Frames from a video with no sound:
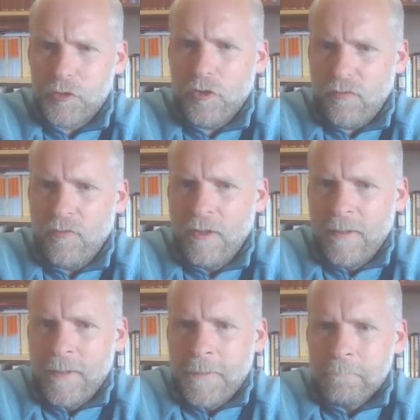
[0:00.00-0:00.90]
truth
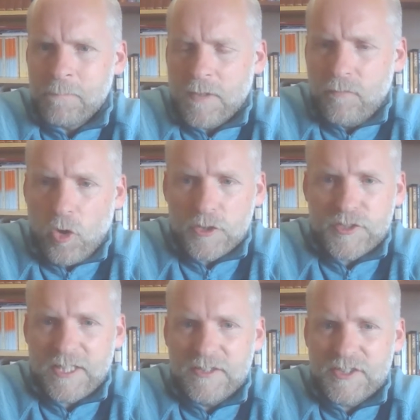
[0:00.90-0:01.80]
for
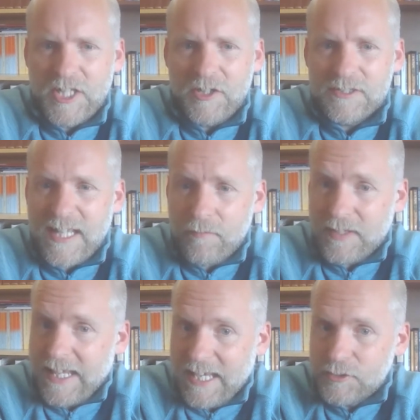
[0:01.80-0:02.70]
us to consider. It
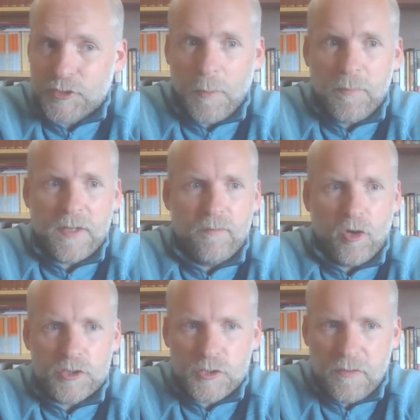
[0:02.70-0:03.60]
definitely is something
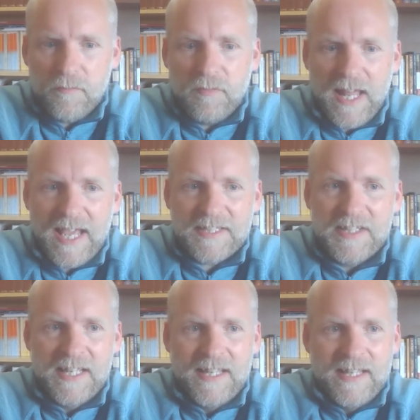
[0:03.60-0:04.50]
for us to
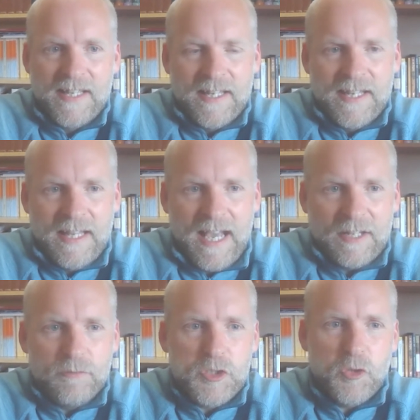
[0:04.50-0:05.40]
reflect
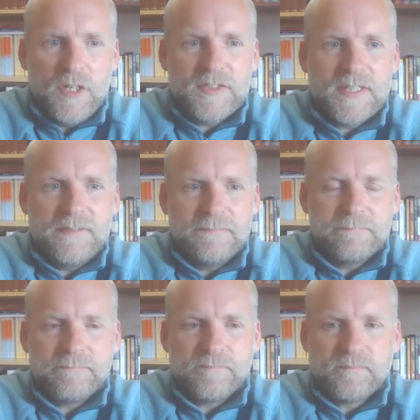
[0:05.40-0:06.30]
and rejoice in.
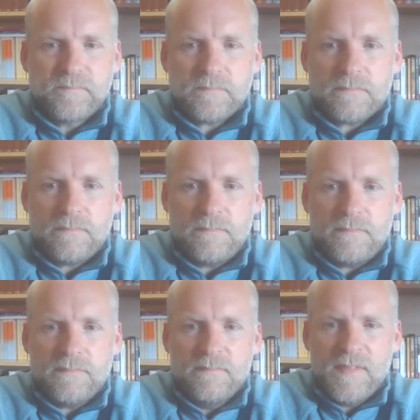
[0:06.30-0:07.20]

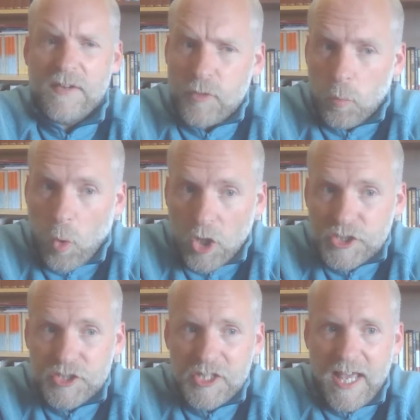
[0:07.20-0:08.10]
If you're
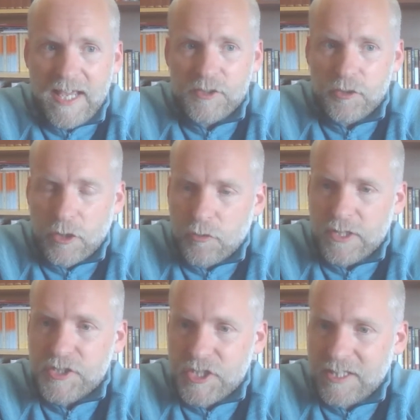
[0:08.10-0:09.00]
watching today and you're a
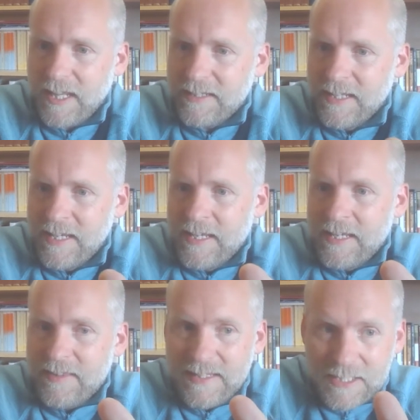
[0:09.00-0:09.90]
Christian, then
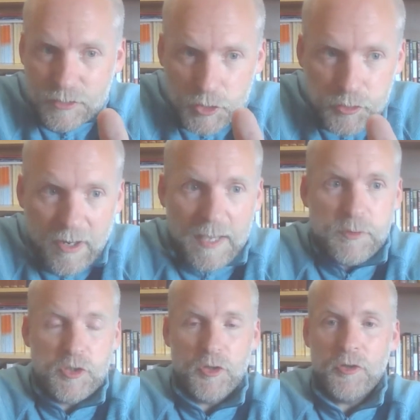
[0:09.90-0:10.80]
this
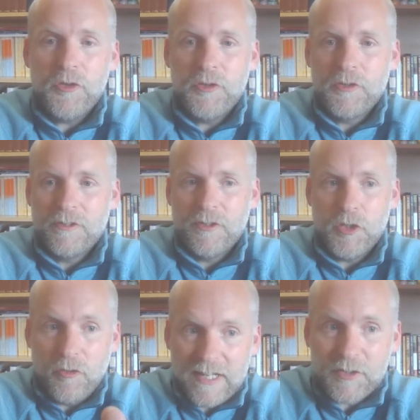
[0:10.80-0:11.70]
describes you.
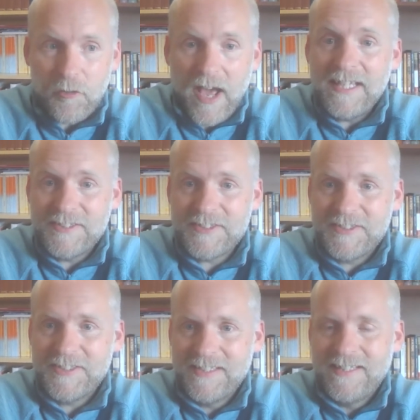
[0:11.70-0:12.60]
You're in
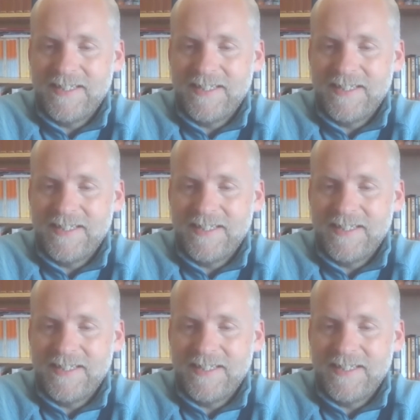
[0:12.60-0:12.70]
Christ.